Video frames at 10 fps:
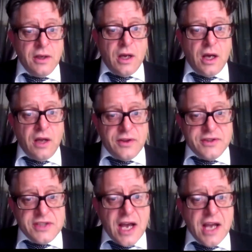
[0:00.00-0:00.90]
the
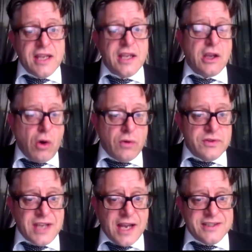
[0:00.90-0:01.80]
day,
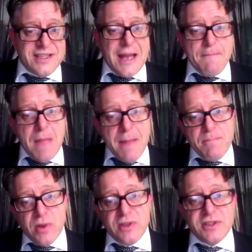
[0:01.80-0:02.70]
contacting their
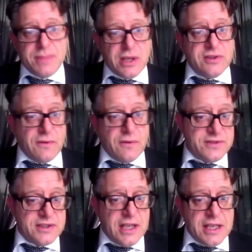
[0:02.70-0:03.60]
members, because
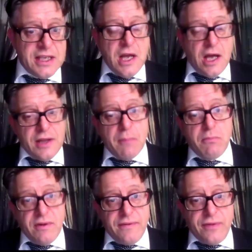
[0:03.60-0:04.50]
obviously a
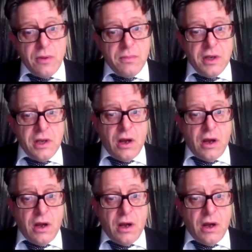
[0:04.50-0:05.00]
number of them